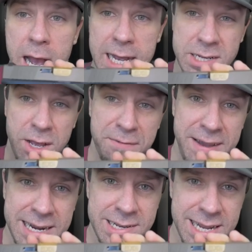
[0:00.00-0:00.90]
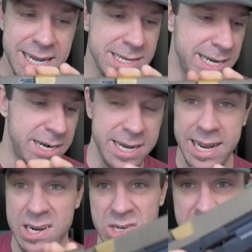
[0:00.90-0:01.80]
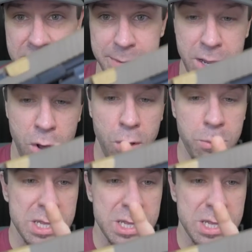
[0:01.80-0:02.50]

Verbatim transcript: I saw the Faxon guys there and they actually sent me home